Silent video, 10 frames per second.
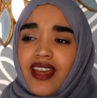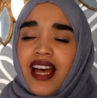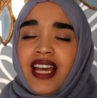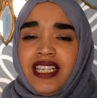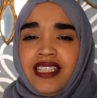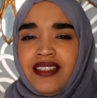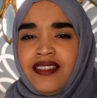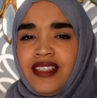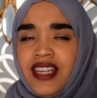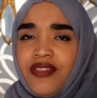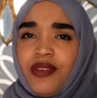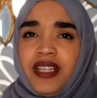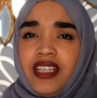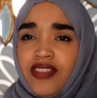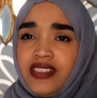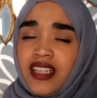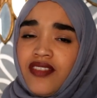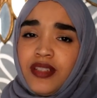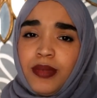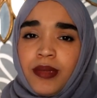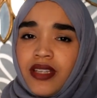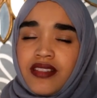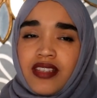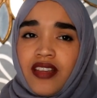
I never really felt comfortable because